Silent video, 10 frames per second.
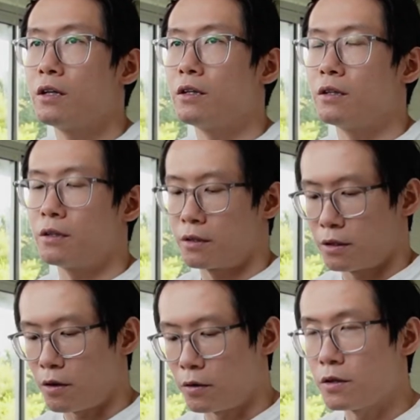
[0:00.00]

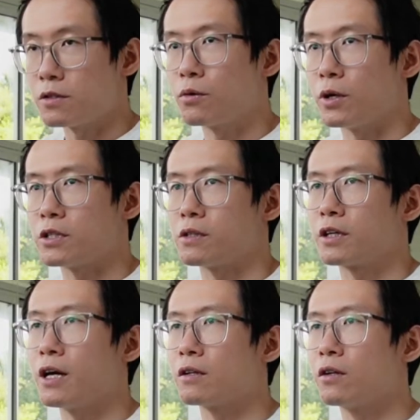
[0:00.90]
Now here's a question.
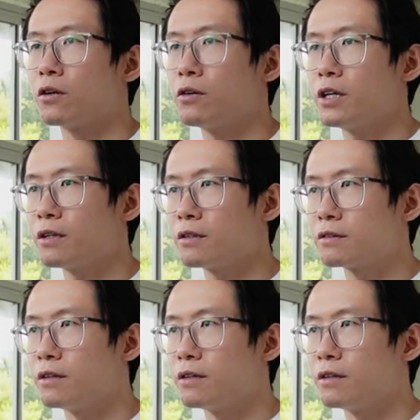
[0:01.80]
Can learning